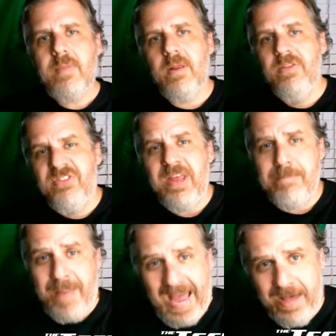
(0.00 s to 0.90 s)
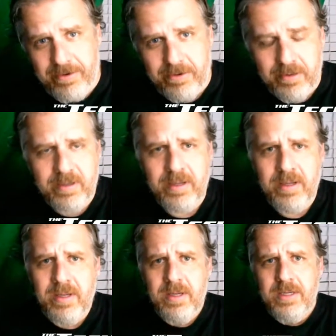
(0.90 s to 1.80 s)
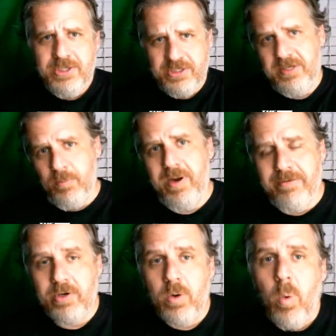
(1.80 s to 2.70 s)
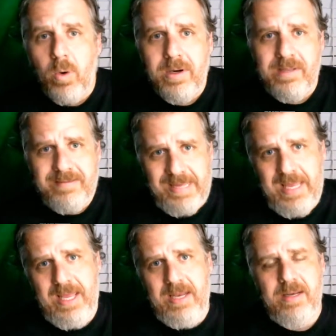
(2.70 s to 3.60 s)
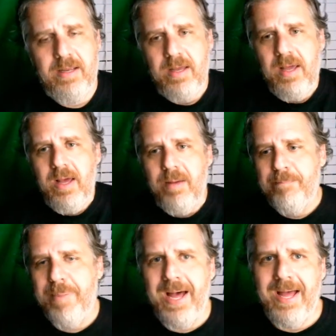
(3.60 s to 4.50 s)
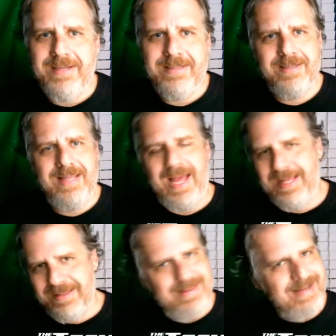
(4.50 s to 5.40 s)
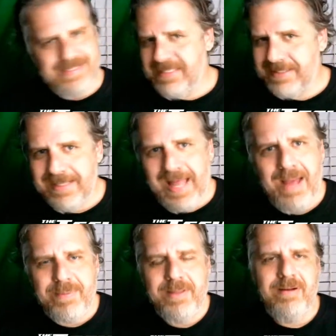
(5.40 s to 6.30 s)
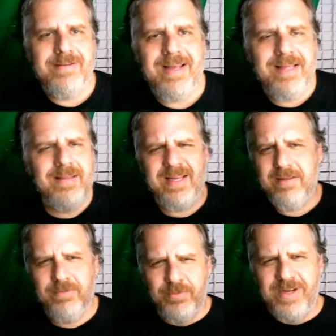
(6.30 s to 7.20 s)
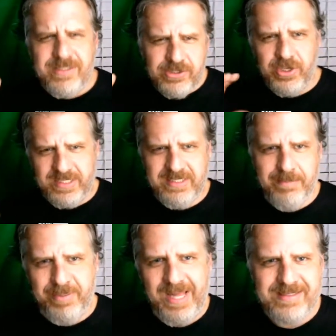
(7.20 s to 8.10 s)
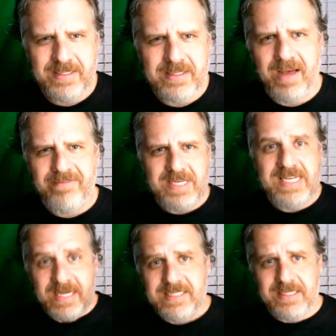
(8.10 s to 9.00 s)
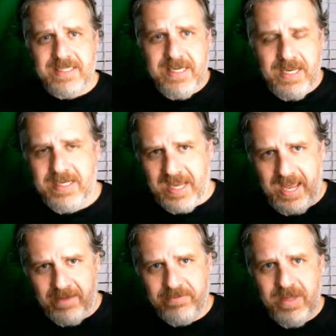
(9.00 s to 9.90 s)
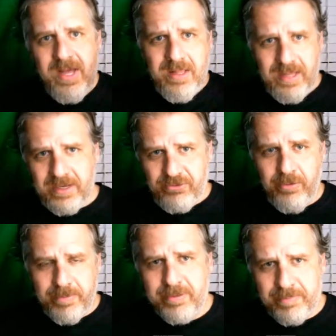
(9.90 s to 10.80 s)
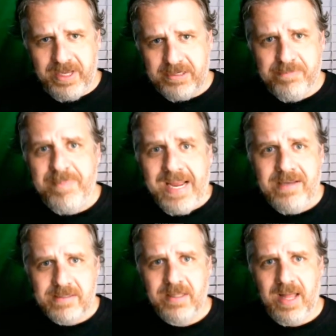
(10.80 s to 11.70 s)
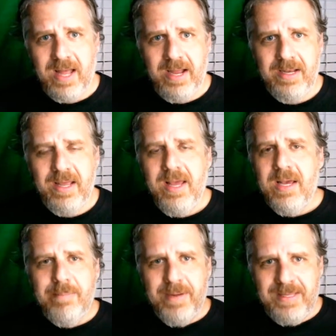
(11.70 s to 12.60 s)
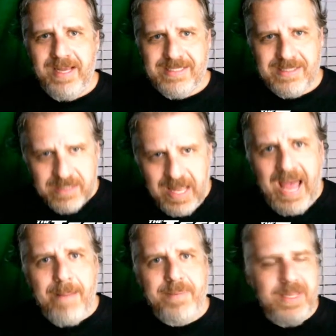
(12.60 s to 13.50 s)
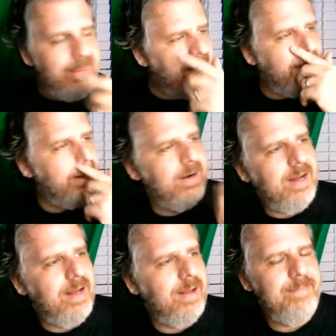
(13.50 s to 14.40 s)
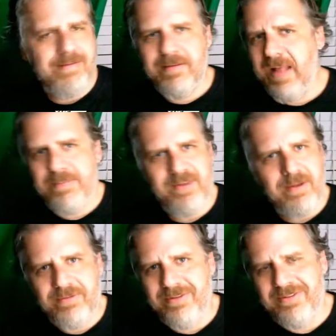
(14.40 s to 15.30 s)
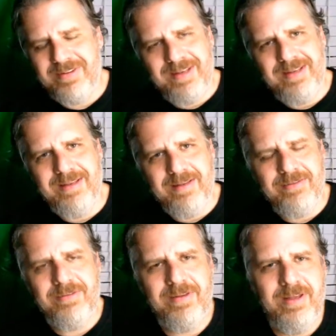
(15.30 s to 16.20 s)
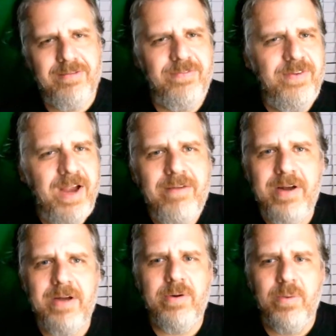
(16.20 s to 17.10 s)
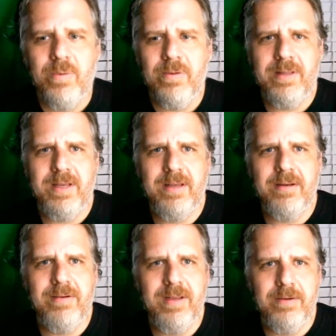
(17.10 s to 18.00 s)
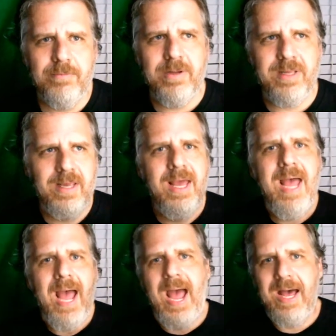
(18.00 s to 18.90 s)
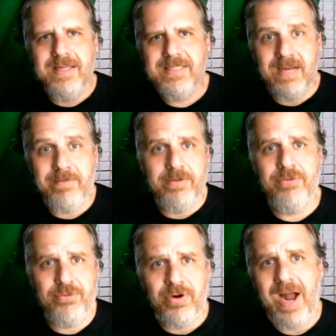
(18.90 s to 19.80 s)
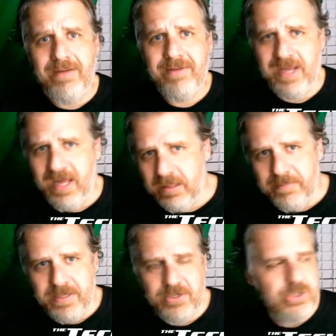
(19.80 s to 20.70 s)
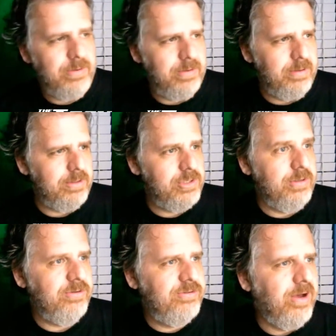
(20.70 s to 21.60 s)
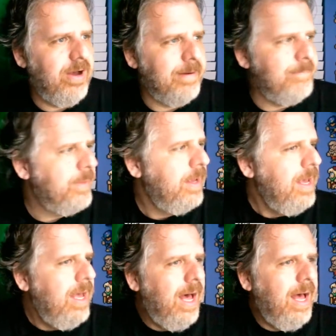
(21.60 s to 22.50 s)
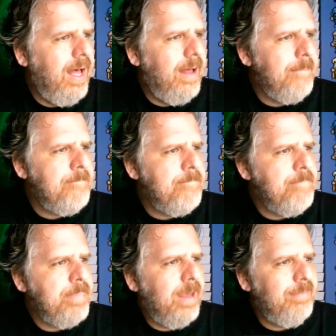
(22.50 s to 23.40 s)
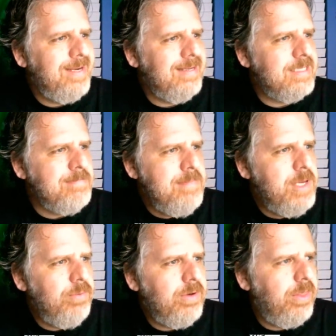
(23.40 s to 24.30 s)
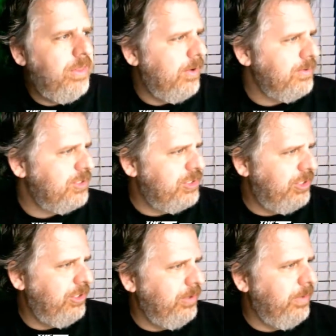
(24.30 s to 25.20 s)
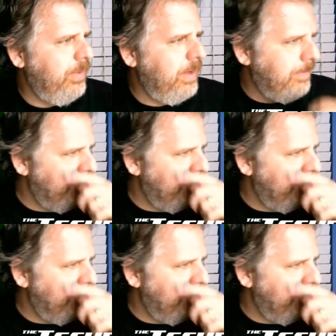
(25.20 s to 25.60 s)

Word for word: the same pattern just in whatever chord it's in. But that that slap in there is like like the, the rest of the song is complex enough. It doesn't need to have like a super complex bass line, but that slap in there, um, that slap sound just is is very very cool and and really adds kind of this driving element to the to the song. Um, I'm gonna mute those two